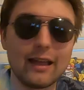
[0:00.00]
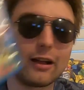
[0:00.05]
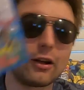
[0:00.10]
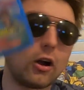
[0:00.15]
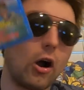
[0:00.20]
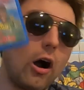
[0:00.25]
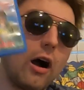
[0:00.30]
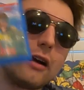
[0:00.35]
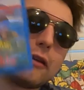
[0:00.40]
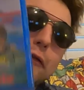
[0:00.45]

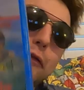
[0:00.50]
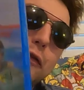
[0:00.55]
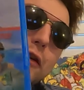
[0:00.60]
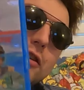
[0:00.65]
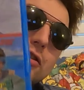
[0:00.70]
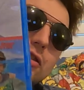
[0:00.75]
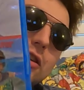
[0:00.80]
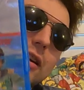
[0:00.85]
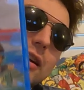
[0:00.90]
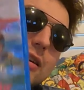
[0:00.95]
Gone
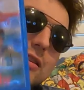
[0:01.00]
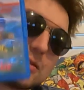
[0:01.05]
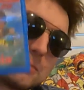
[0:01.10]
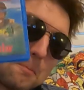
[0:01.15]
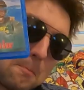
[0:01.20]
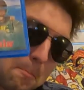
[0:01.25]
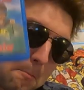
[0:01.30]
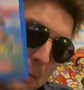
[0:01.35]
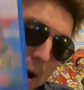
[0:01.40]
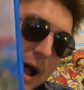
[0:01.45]
Fishing is
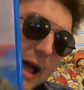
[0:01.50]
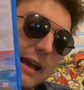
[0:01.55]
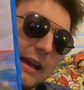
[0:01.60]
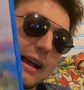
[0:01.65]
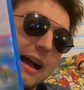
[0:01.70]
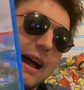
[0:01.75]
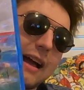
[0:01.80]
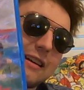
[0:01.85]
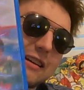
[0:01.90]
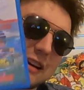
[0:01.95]
my
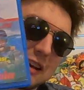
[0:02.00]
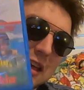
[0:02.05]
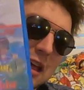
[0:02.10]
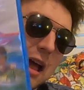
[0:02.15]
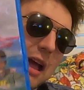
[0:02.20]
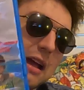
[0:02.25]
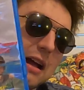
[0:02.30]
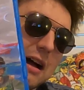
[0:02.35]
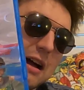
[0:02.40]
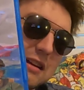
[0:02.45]
kind of
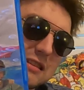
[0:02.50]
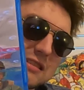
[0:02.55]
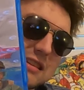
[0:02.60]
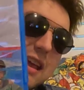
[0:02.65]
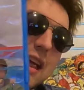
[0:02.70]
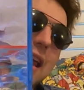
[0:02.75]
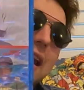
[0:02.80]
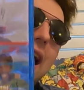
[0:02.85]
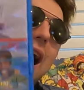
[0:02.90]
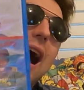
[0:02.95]
chaos,
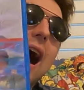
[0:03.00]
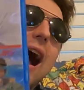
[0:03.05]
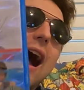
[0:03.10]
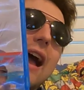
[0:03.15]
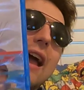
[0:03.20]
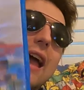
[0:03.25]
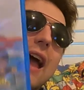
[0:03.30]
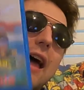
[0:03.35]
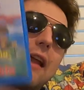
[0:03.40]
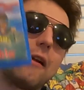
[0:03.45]
and
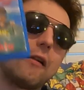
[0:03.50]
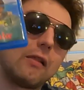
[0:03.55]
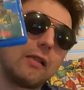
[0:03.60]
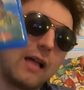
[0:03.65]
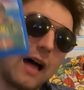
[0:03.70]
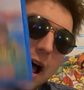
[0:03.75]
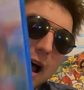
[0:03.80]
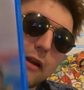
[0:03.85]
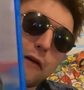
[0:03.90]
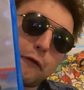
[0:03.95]
I had a
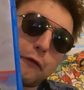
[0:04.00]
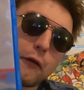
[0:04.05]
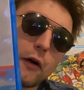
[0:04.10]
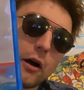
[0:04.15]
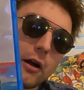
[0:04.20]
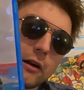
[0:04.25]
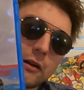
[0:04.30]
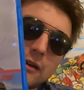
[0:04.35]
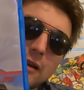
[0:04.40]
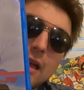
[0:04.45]
lot of
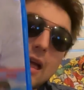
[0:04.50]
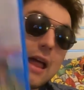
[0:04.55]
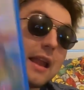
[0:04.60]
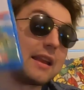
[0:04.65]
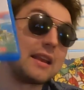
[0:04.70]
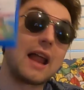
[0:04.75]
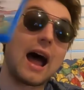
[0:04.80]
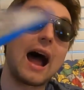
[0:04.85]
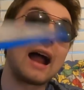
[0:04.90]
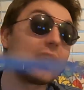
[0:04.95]
fun,
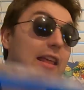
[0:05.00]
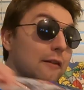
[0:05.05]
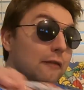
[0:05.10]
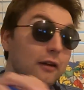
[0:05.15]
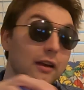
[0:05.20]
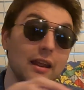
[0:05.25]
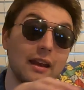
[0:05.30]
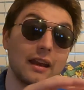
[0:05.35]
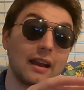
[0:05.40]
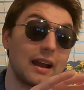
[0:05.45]
not
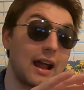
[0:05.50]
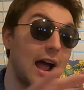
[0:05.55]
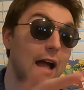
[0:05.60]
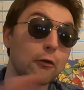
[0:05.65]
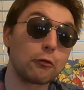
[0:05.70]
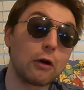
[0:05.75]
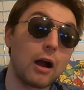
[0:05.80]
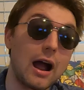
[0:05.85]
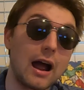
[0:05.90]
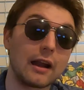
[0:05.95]
even in an
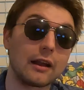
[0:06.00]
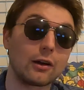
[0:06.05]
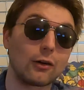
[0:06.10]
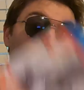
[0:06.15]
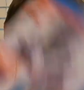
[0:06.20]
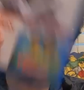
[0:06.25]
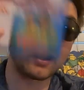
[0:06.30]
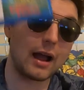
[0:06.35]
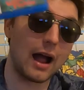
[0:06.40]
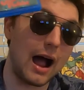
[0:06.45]
ironic
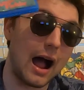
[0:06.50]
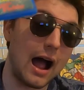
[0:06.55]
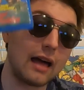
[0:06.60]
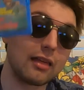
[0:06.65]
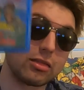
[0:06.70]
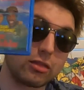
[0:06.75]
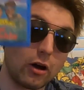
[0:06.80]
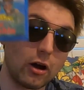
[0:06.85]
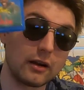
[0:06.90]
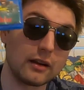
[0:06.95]
way. I
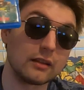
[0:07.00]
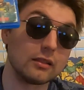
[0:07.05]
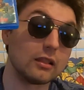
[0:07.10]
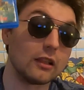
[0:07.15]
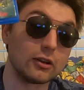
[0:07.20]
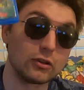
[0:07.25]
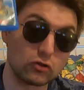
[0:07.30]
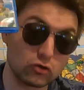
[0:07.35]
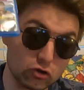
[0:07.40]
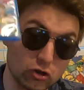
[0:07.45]
thought it
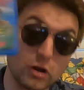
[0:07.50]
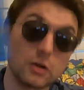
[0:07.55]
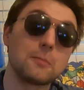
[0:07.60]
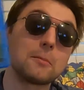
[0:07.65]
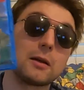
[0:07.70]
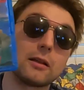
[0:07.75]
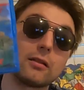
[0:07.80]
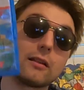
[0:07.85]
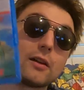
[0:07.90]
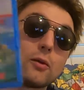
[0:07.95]

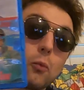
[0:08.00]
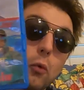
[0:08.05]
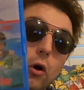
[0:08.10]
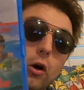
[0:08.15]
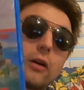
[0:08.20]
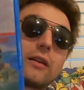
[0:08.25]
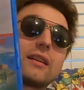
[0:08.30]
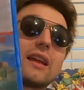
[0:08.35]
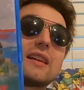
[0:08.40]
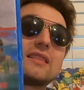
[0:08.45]
legitimately
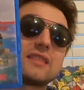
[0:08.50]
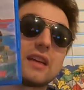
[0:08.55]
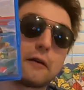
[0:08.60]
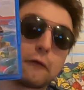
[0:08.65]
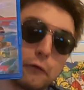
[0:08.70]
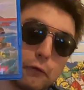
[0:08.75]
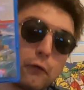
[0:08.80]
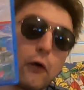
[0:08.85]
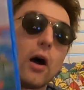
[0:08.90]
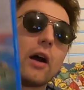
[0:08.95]
worked as a
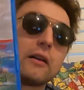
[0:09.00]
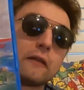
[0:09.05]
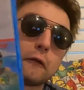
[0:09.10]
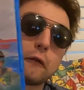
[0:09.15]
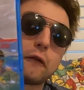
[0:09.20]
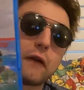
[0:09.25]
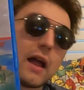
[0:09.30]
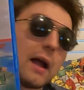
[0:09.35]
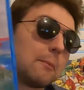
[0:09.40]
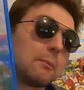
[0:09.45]
fun
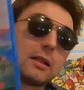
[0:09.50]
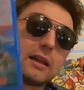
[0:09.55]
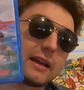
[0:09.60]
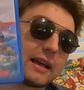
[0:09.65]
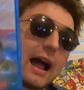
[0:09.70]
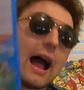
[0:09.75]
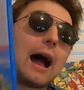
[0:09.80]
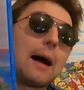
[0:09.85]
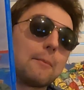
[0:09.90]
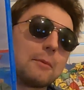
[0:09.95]
family
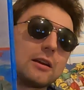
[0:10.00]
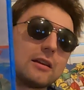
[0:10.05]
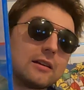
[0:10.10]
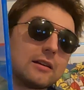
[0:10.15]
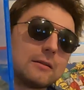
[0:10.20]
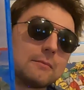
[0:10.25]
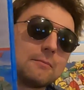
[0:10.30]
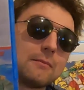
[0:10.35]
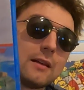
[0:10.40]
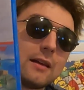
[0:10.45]

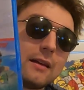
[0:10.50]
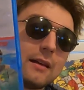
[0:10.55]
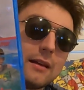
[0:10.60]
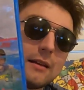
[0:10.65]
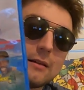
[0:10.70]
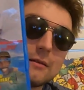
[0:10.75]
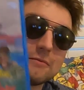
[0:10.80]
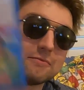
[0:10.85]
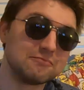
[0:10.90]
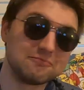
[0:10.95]
comedy.
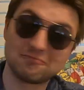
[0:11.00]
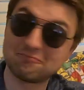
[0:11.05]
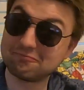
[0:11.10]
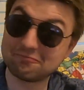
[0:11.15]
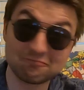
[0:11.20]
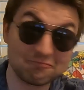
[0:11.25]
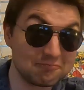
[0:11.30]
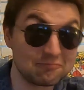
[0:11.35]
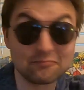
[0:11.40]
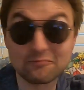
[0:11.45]

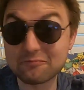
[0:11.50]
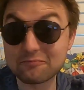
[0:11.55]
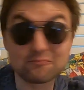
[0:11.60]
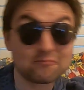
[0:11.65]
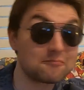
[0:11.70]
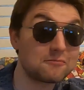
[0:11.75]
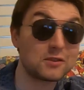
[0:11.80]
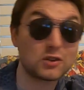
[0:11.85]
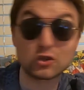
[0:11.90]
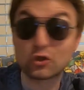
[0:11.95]

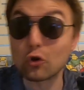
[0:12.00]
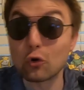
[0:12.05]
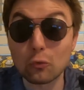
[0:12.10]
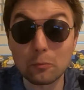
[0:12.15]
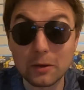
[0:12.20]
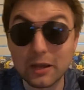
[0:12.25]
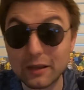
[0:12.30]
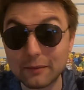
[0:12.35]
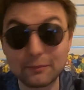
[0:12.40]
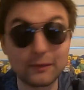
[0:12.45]
Sue
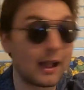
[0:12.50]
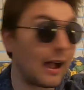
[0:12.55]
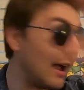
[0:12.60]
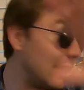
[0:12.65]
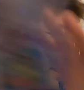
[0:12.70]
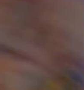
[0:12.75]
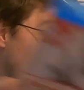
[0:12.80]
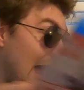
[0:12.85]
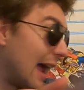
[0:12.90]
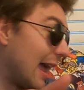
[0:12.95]
me,
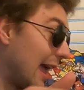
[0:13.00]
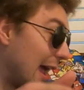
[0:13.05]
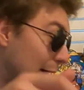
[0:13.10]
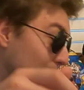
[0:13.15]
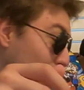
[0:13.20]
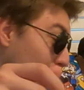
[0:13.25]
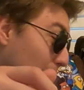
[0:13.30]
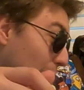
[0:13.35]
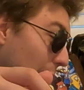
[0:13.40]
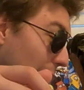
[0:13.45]
guys. I
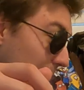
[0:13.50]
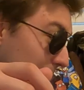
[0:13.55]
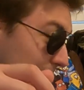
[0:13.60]
had fun.